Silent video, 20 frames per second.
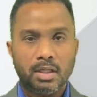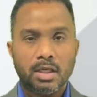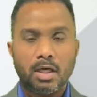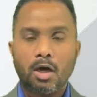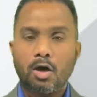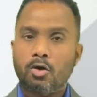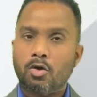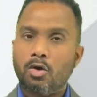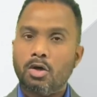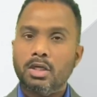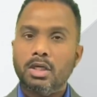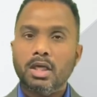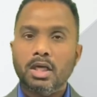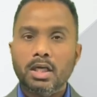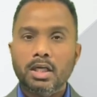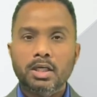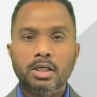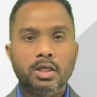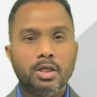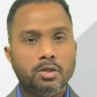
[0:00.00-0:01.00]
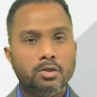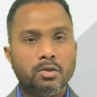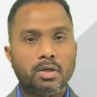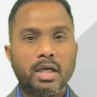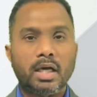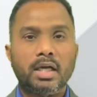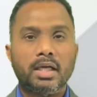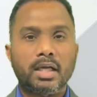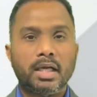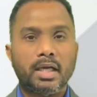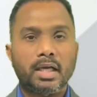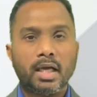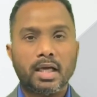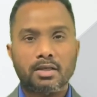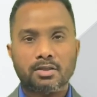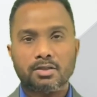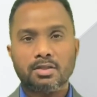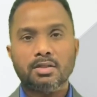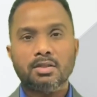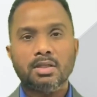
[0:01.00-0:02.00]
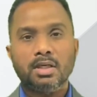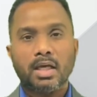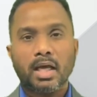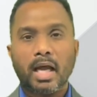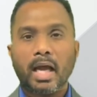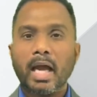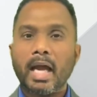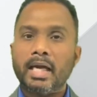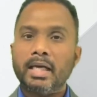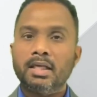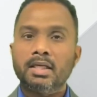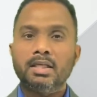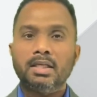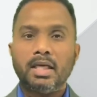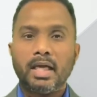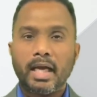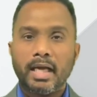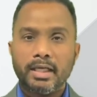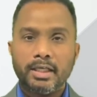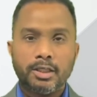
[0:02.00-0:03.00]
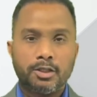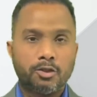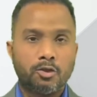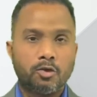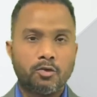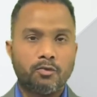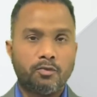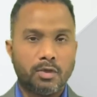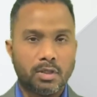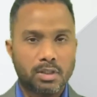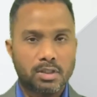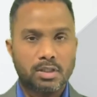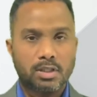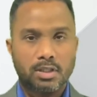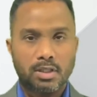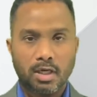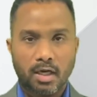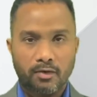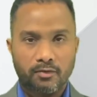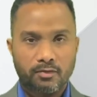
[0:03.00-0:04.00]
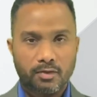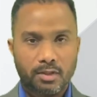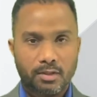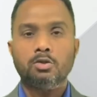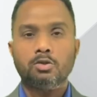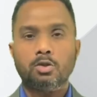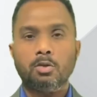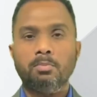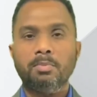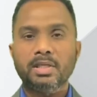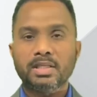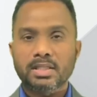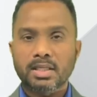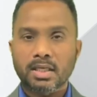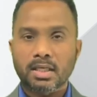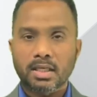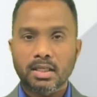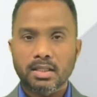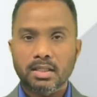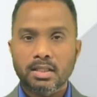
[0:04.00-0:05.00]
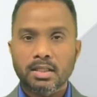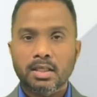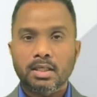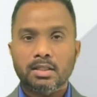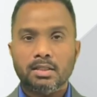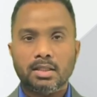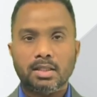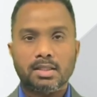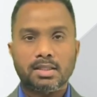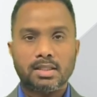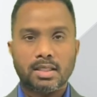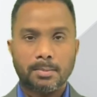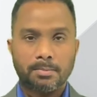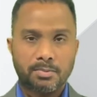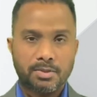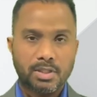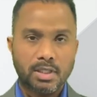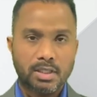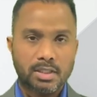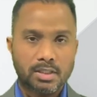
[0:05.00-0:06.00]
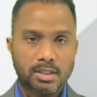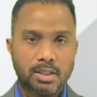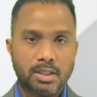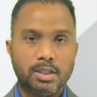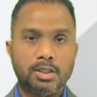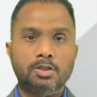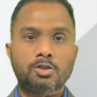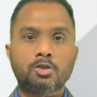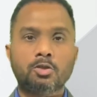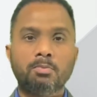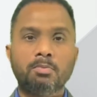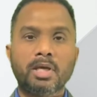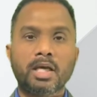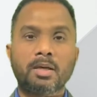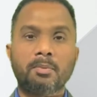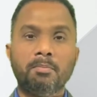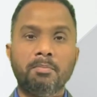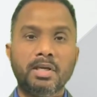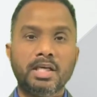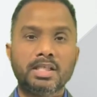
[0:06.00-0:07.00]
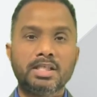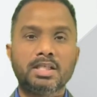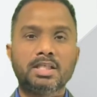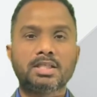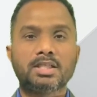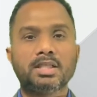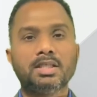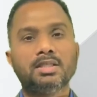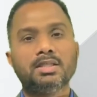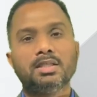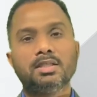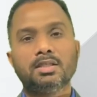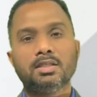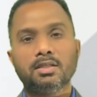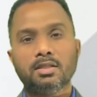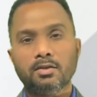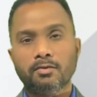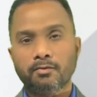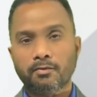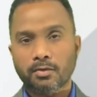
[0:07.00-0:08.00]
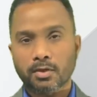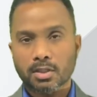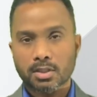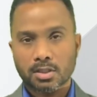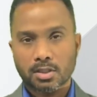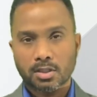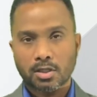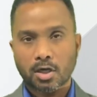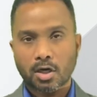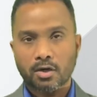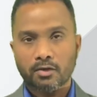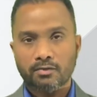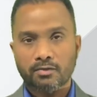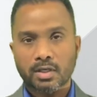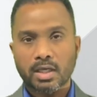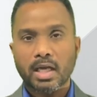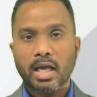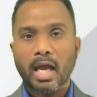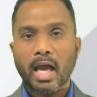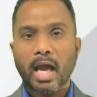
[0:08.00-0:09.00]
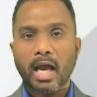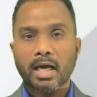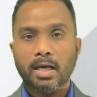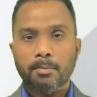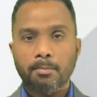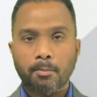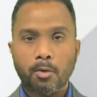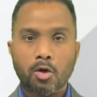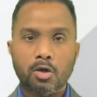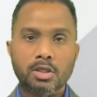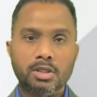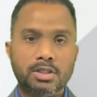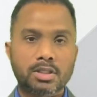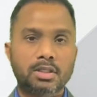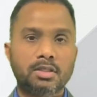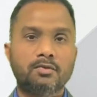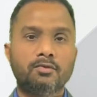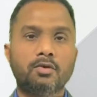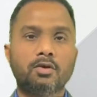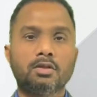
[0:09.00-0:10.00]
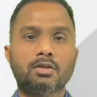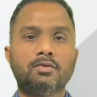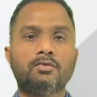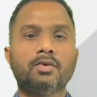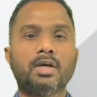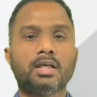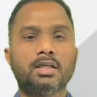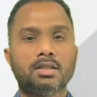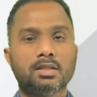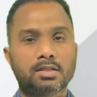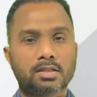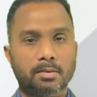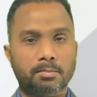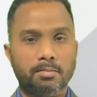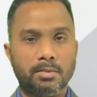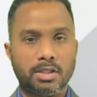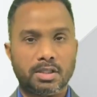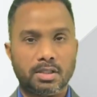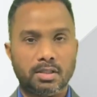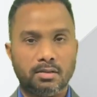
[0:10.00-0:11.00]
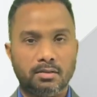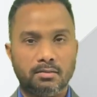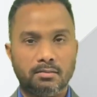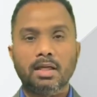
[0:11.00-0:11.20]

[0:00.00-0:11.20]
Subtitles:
Accordingly, you can take action and edit your first draft. So basically, the step 6 is to make major changes in the first draft and polish it for the final submission.